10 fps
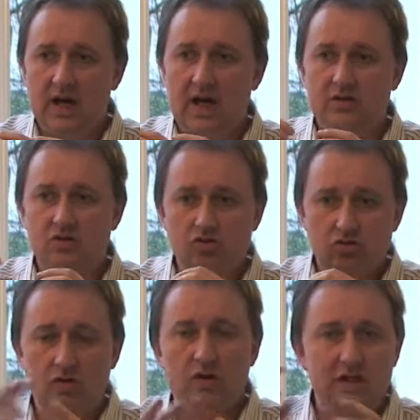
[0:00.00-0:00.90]
And the
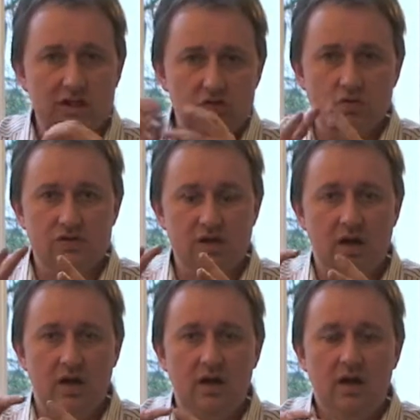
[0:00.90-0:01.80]
stronger these thoughts
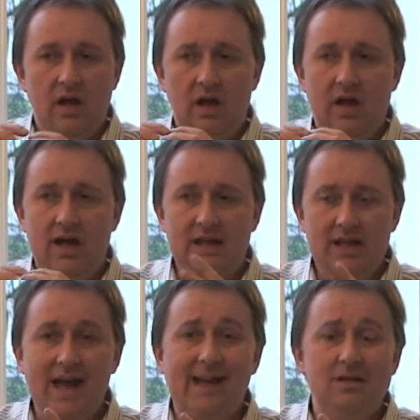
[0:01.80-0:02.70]
are, uh, in
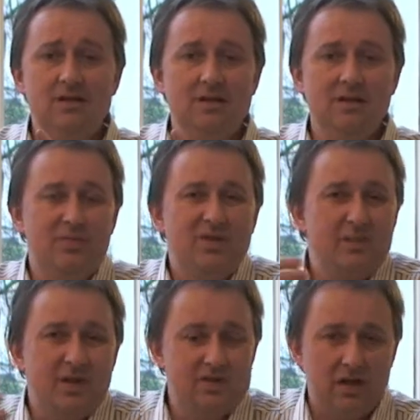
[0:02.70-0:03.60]
the end, you
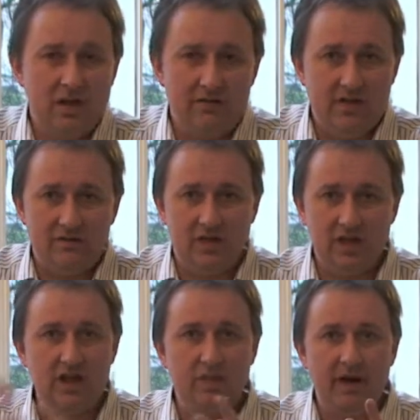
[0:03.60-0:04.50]
pretty much don't even have to
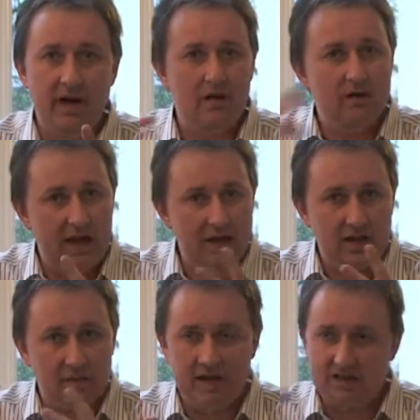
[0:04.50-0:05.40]
think about
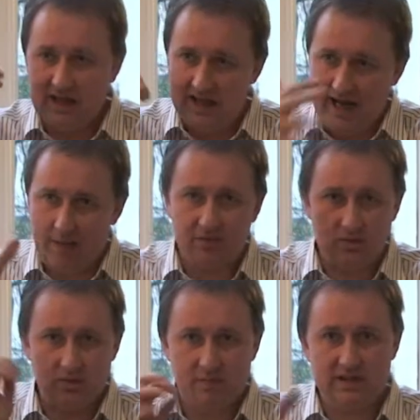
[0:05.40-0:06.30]
anything about it, it
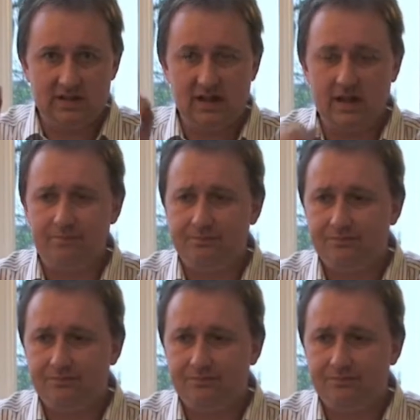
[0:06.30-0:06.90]
happens automatically.